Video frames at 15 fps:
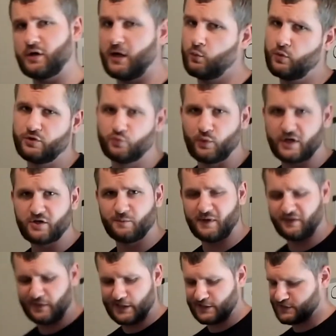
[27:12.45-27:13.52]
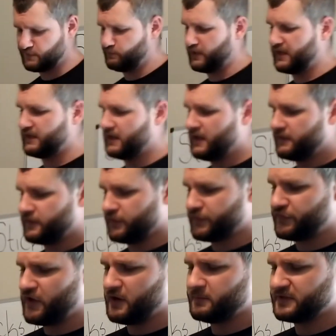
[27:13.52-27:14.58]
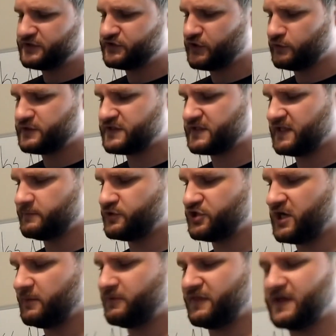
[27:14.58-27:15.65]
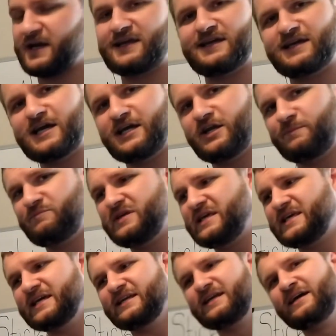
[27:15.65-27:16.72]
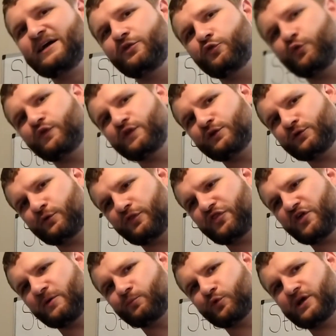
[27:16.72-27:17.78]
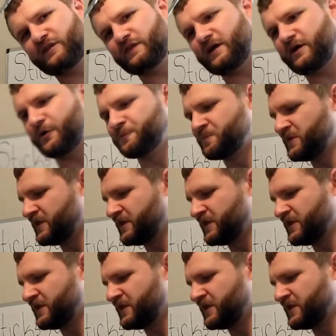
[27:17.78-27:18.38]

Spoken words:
I wouldn't recommend this, but the thumb is so slim shaped that I can kind of peek it through the little thumb ring there.